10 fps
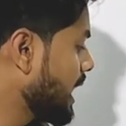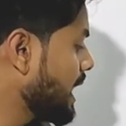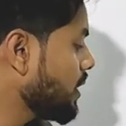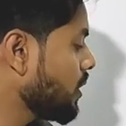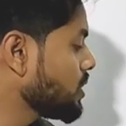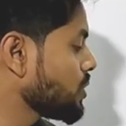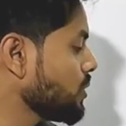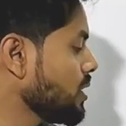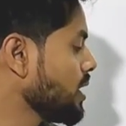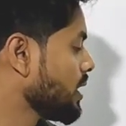And
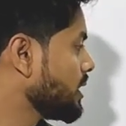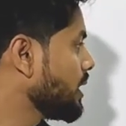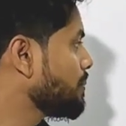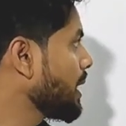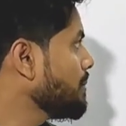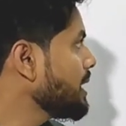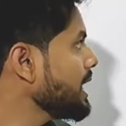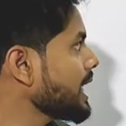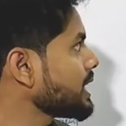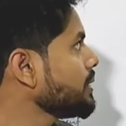also the primary
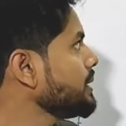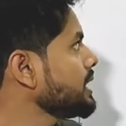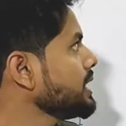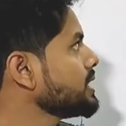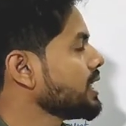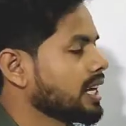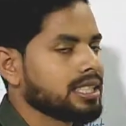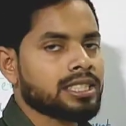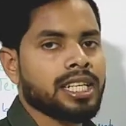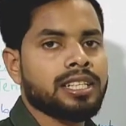activities
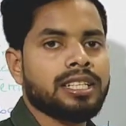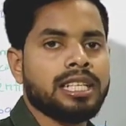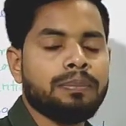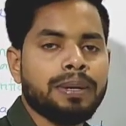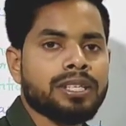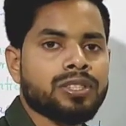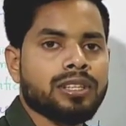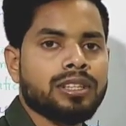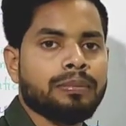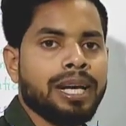the sector depends
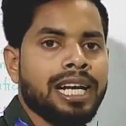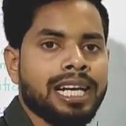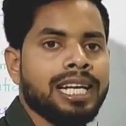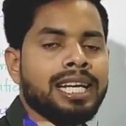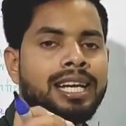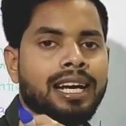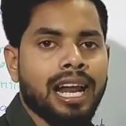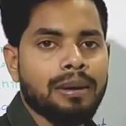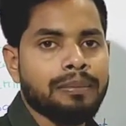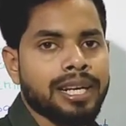on mainly
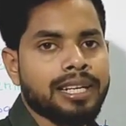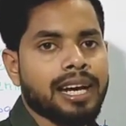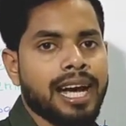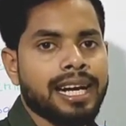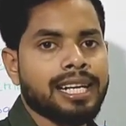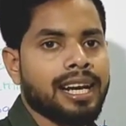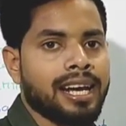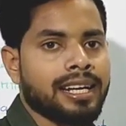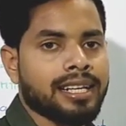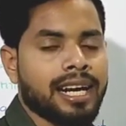climate and land.